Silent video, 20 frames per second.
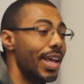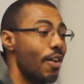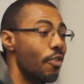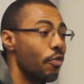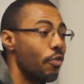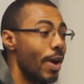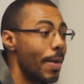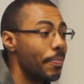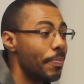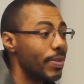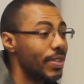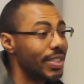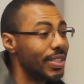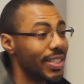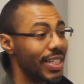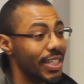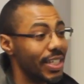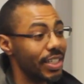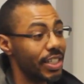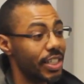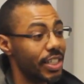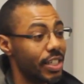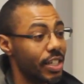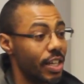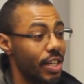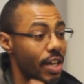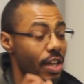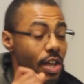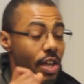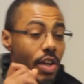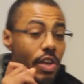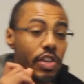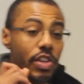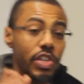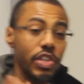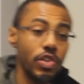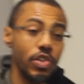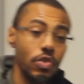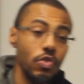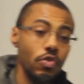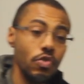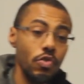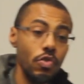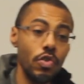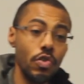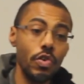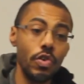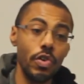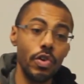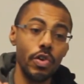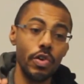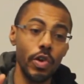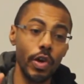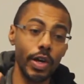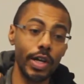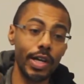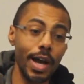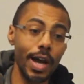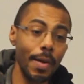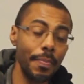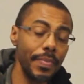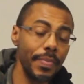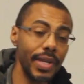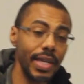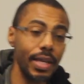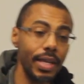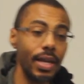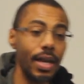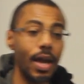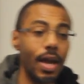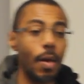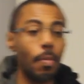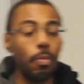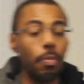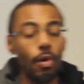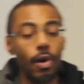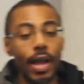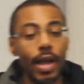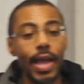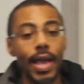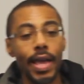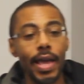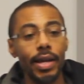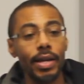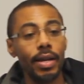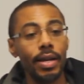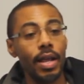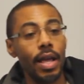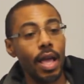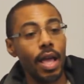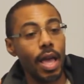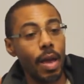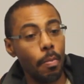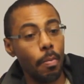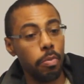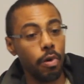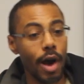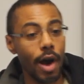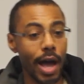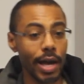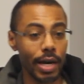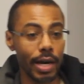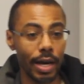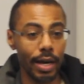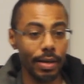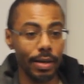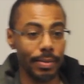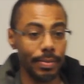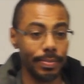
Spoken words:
that represents you, your company, brand, product.